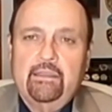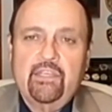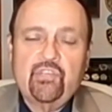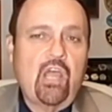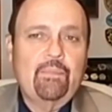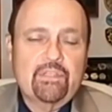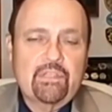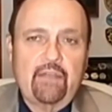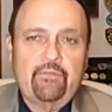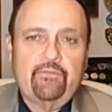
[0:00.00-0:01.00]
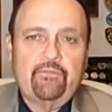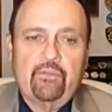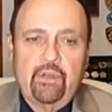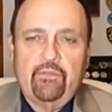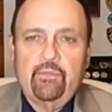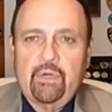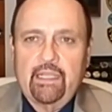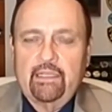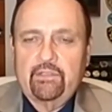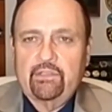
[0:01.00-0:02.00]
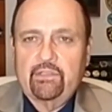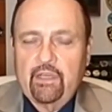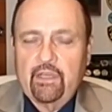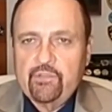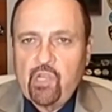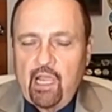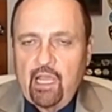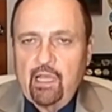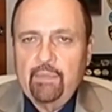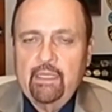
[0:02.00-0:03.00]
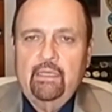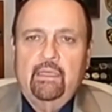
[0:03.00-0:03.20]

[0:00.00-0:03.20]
This job is not for everybody. It's a tough job.